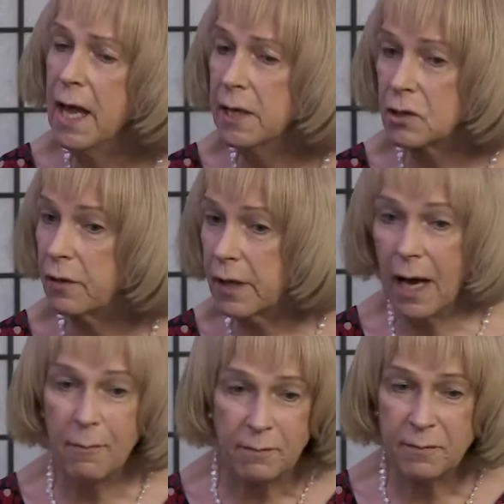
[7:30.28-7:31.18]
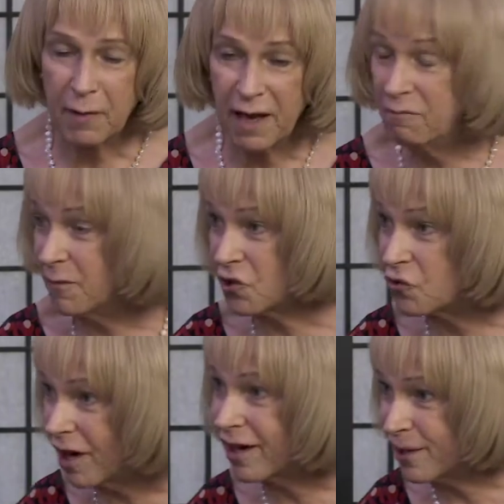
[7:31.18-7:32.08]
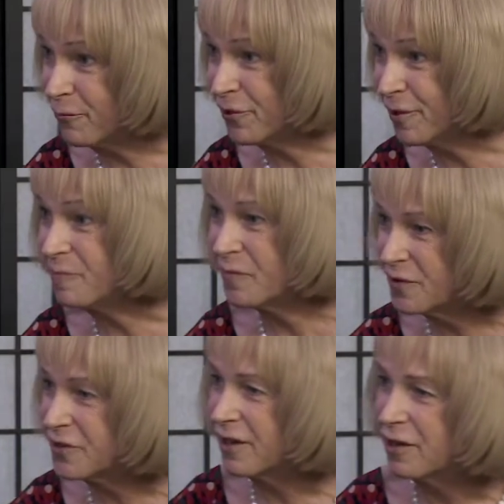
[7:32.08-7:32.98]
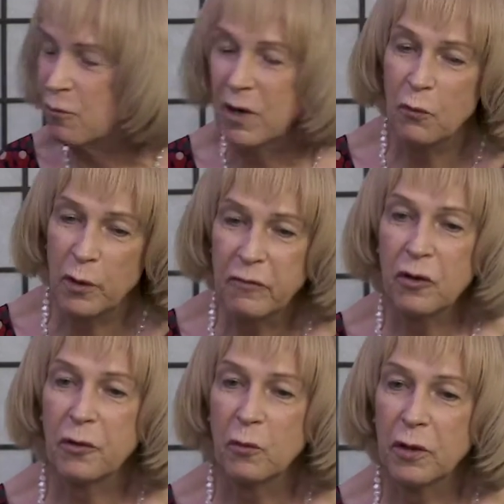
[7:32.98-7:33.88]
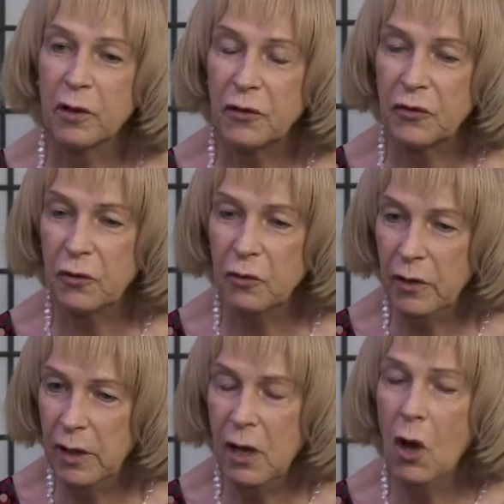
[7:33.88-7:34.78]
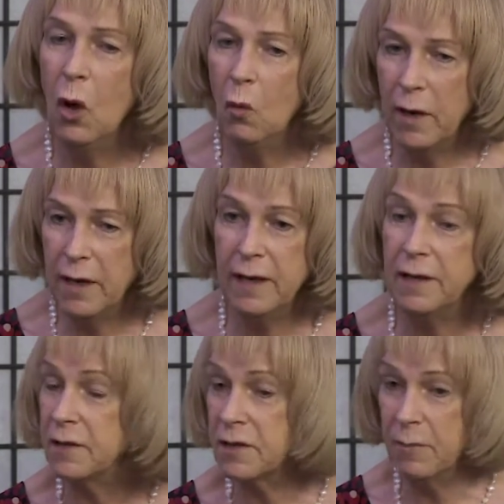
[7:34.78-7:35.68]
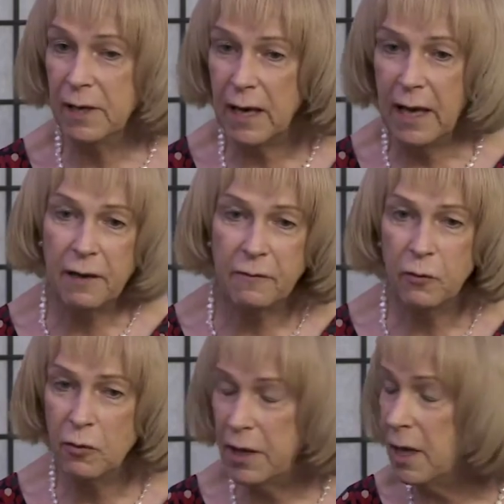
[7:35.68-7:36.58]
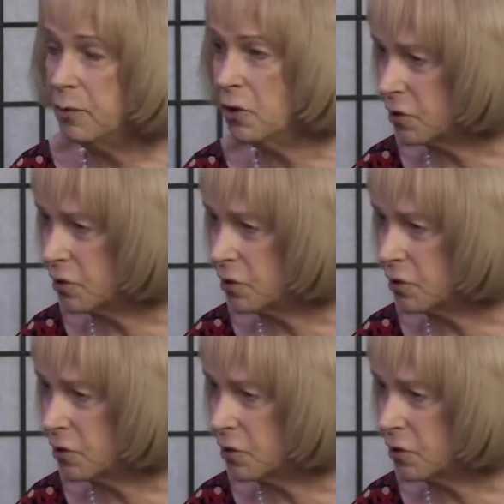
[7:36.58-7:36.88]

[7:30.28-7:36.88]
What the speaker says: It's got to come. Government's struggling with it, so we've got to work it through there. We need it to be allowed for in our birth